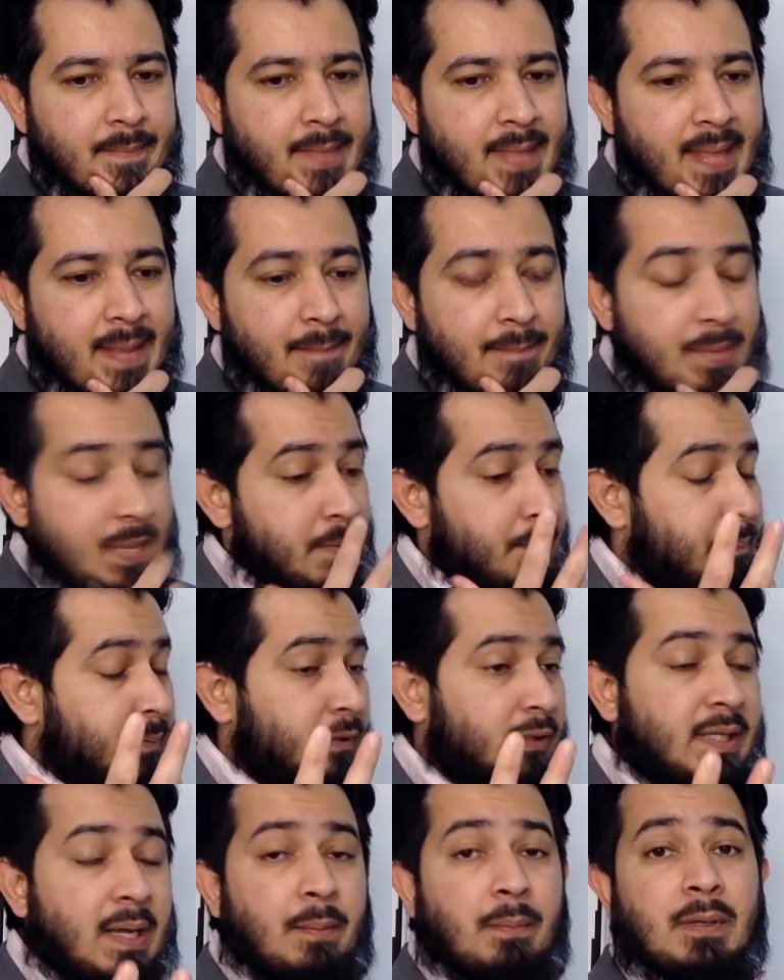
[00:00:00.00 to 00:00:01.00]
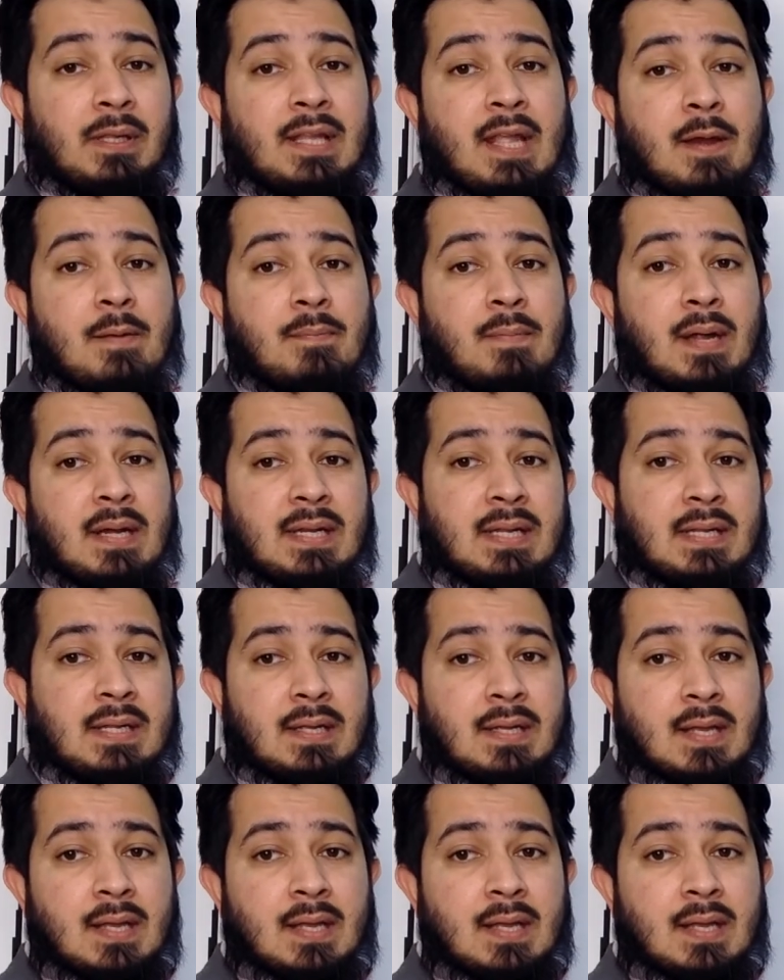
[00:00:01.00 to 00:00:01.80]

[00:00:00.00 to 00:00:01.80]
People double their money